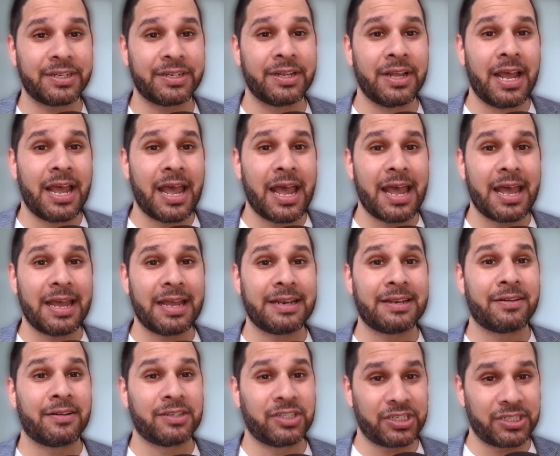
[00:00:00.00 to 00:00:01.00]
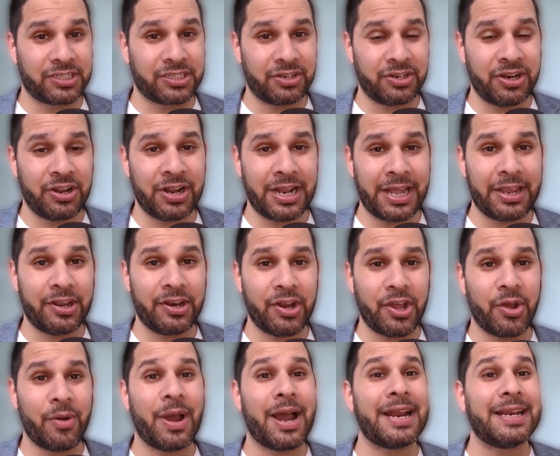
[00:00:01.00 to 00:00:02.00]
and just to let you know,
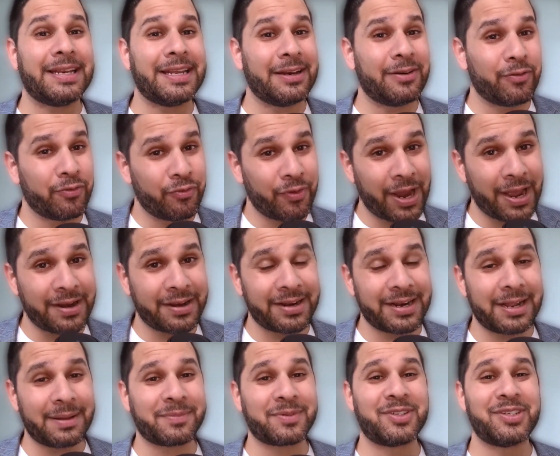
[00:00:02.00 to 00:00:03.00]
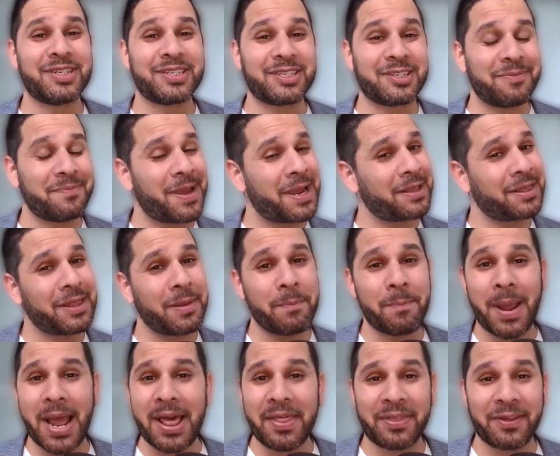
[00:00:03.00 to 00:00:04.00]
I did round it up just to make the
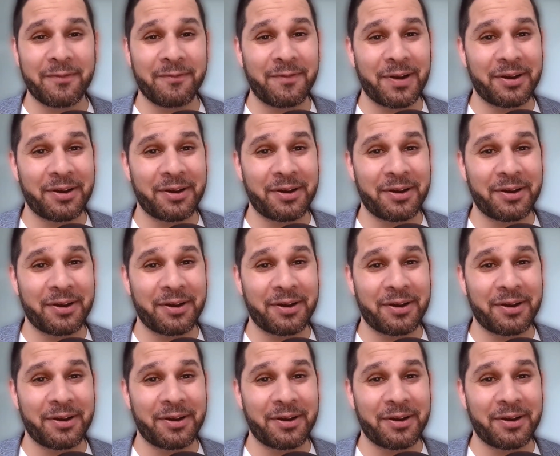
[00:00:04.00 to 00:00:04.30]
math very